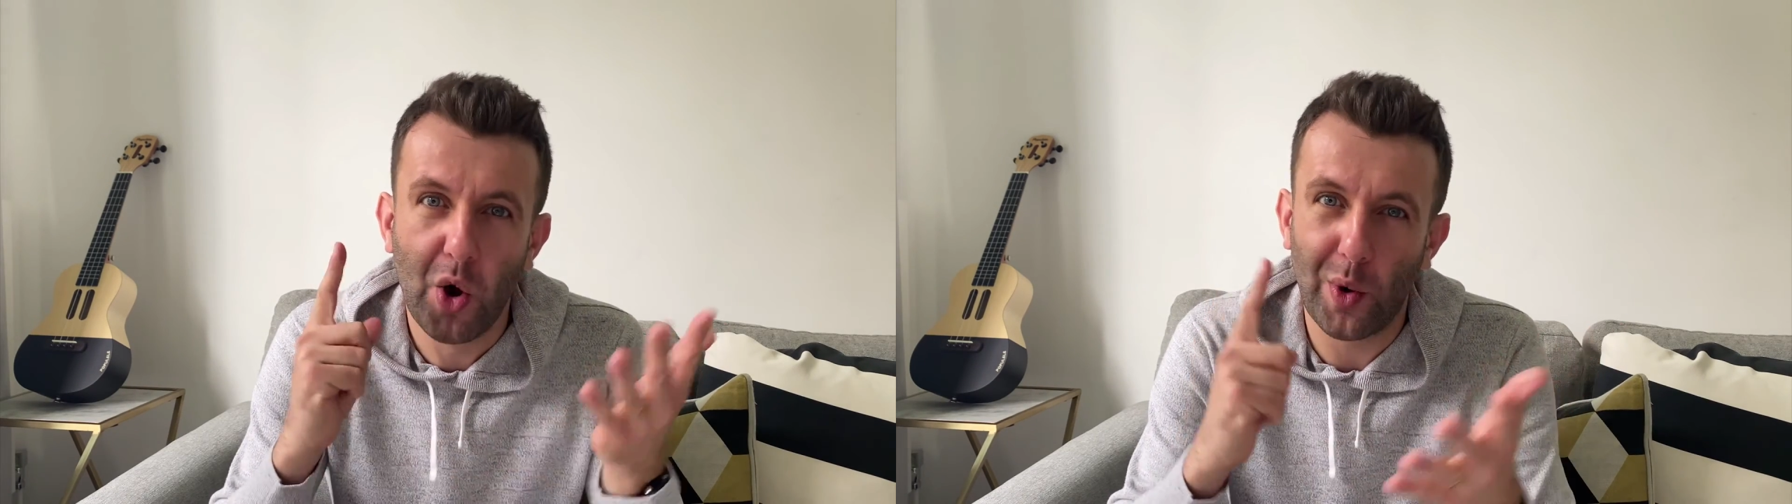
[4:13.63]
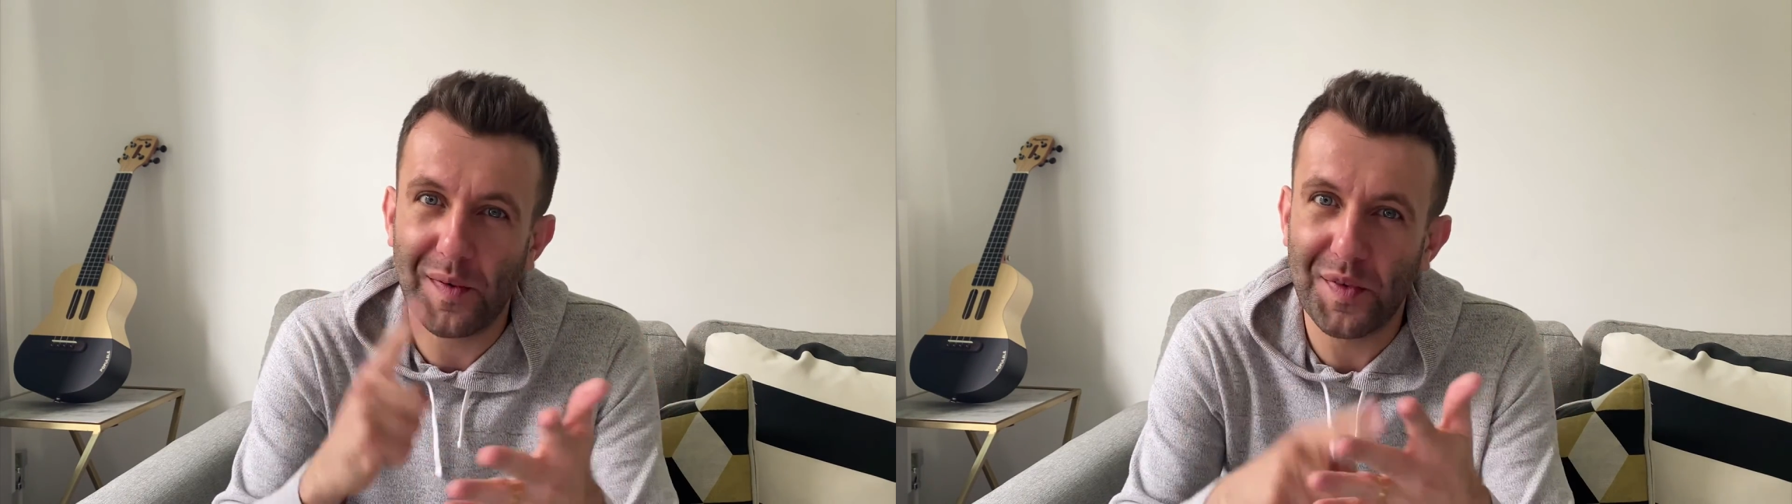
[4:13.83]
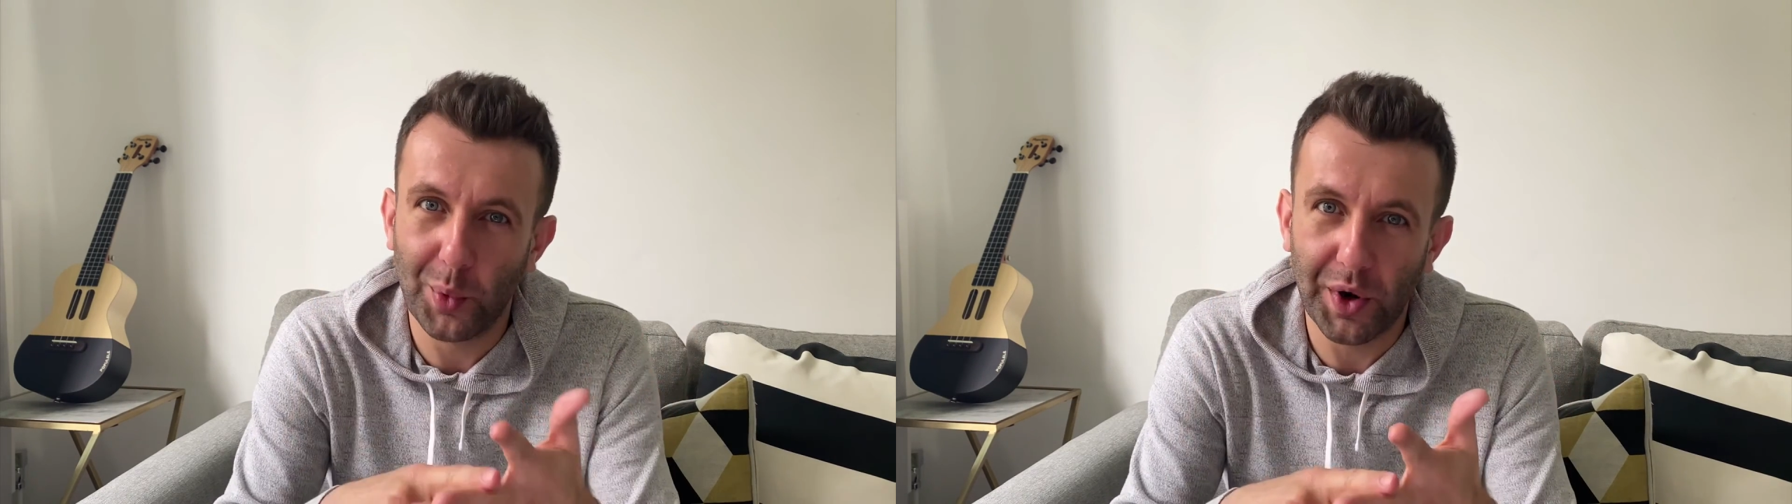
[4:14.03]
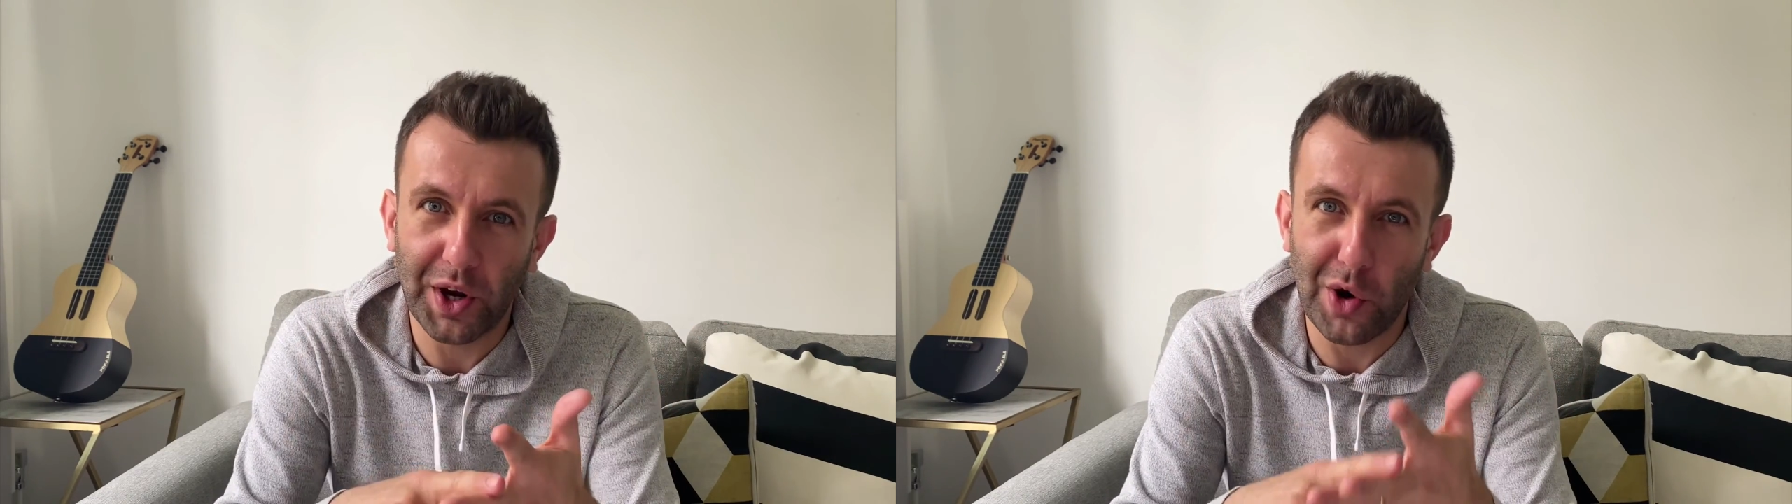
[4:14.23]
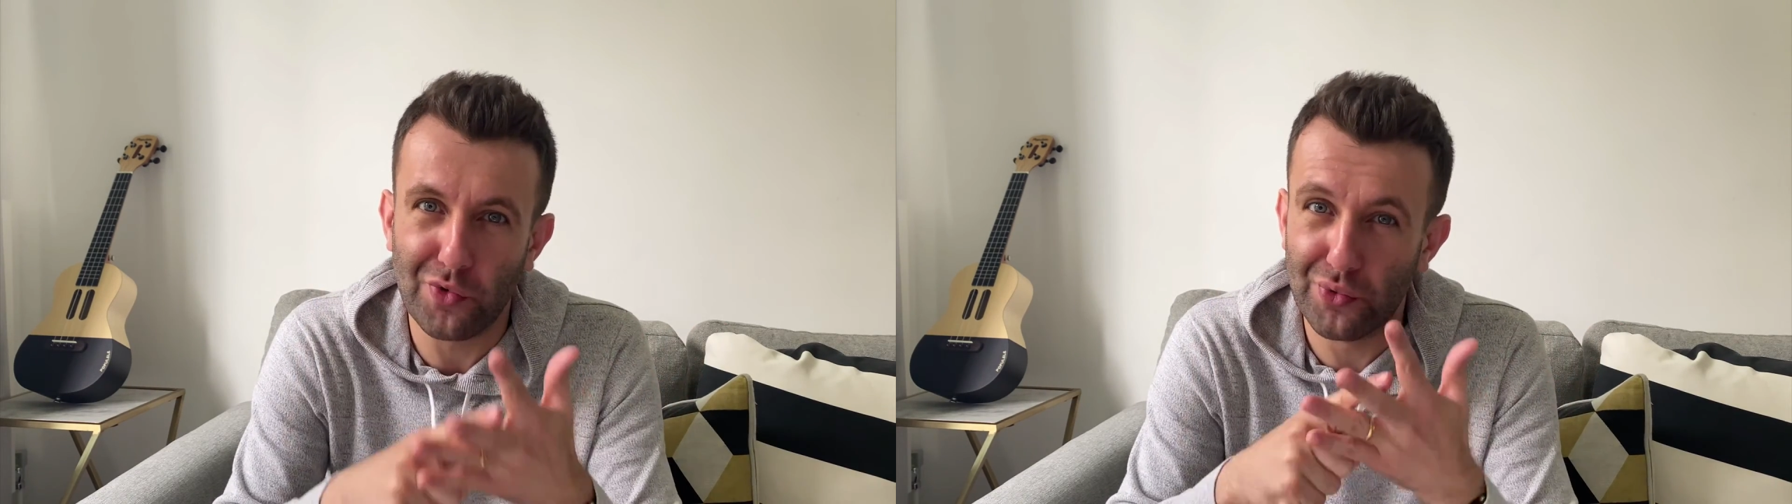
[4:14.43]
or if you want to
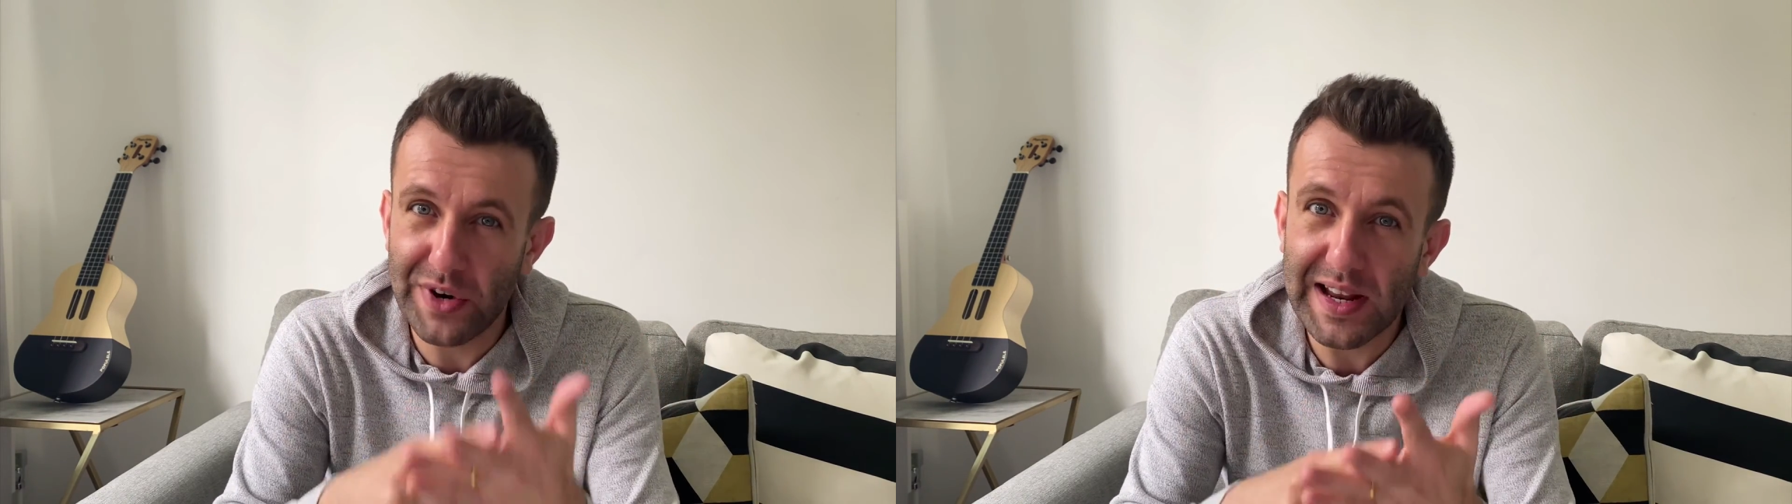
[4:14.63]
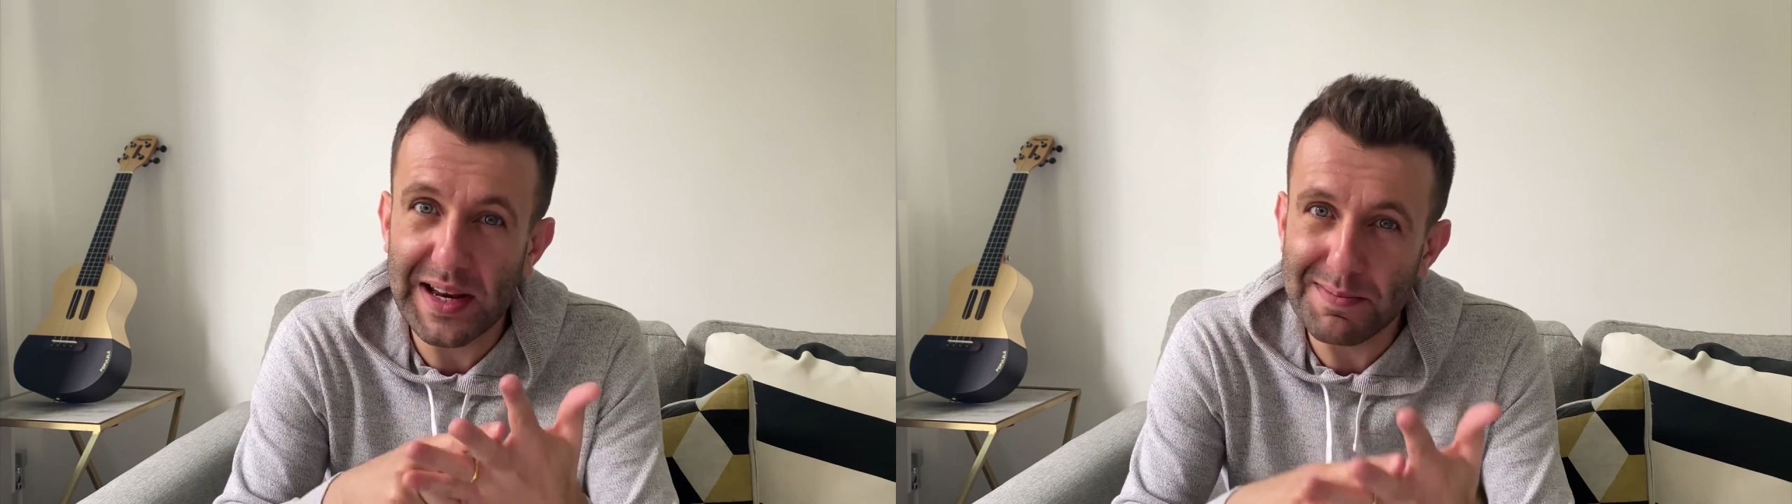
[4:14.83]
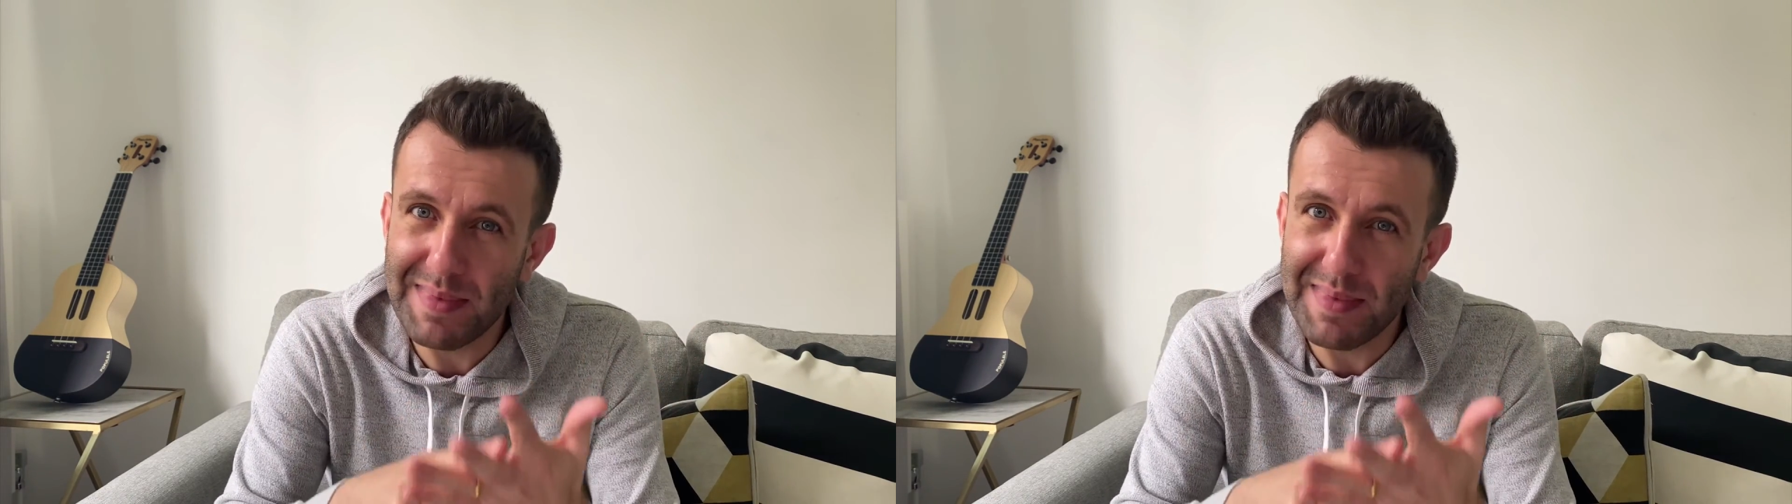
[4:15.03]
go really